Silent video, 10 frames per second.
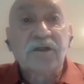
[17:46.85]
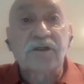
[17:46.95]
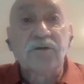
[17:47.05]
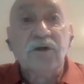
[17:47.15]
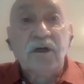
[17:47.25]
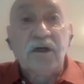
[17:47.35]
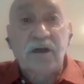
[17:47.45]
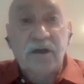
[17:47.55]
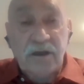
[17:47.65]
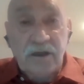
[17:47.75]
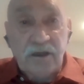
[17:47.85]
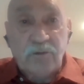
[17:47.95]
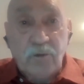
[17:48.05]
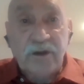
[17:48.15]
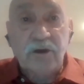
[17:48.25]
So uh, if
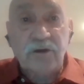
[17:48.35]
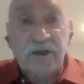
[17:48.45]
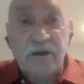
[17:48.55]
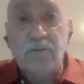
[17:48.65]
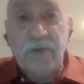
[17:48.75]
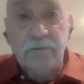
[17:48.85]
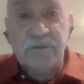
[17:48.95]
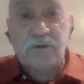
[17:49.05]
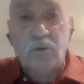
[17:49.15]
we don't have WIMPs,